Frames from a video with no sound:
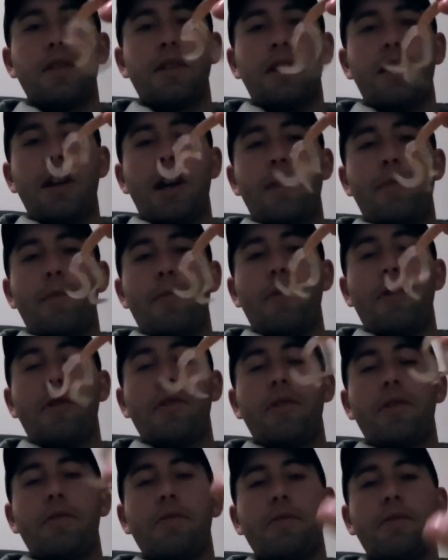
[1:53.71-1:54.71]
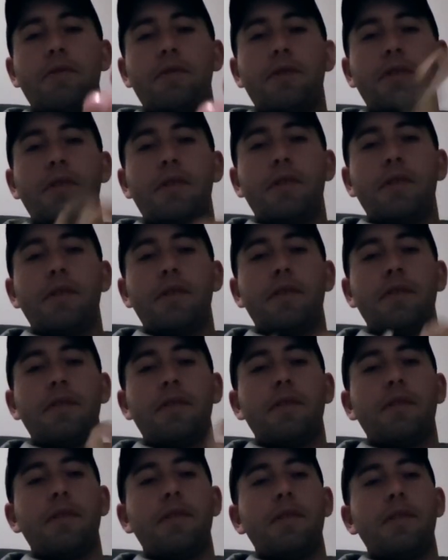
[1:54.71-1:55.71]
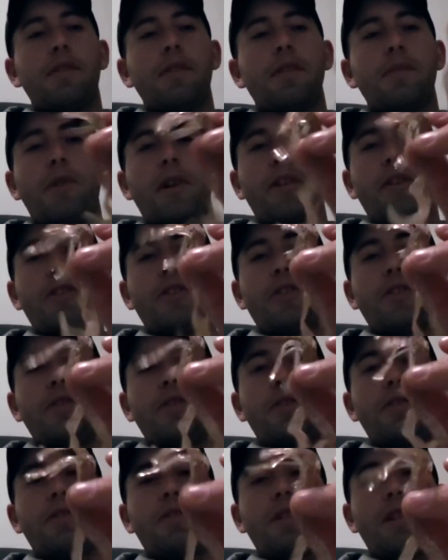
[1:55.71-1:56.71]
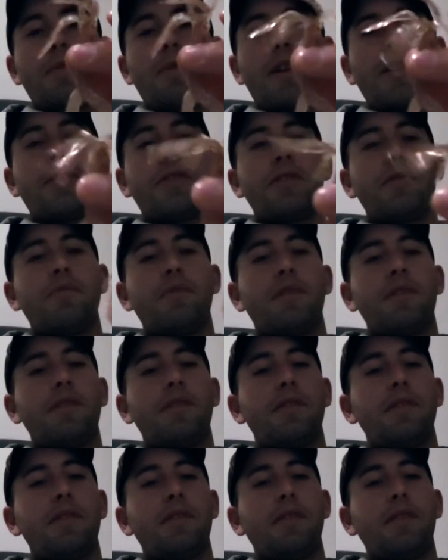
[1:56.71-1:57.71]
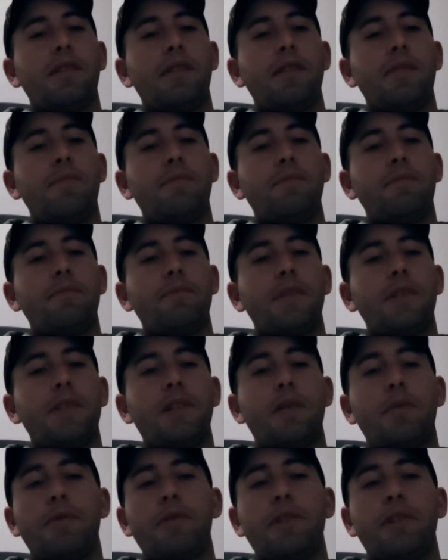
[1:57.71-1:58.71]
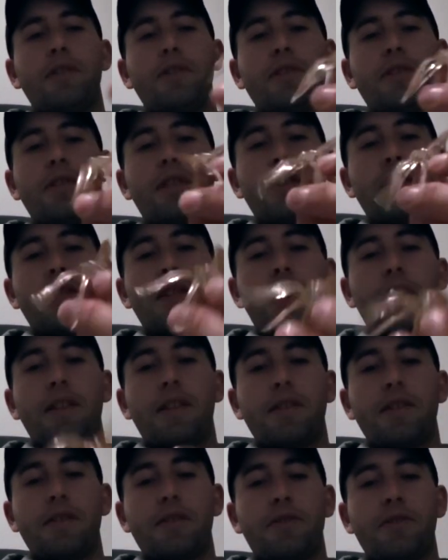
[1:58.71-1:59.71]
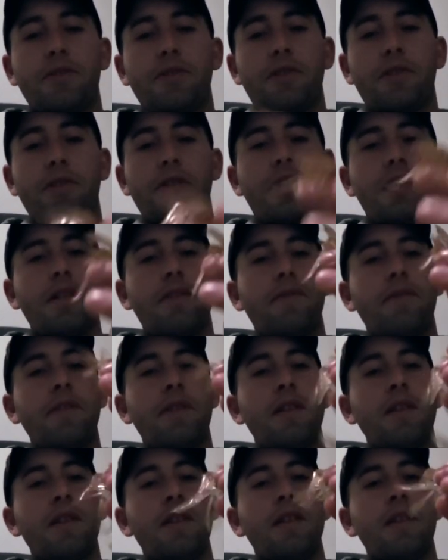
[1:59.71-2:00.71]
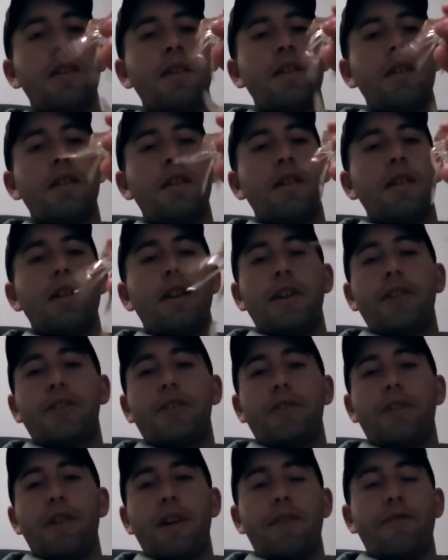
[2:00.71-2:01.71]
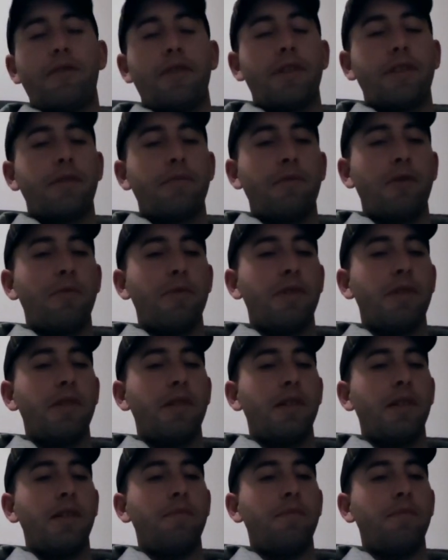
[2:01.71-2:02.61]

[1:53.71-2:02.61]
is a Yamamoto spider grub actually, but a double tail is just you just take this little skirt off. I just don't have one at the moment.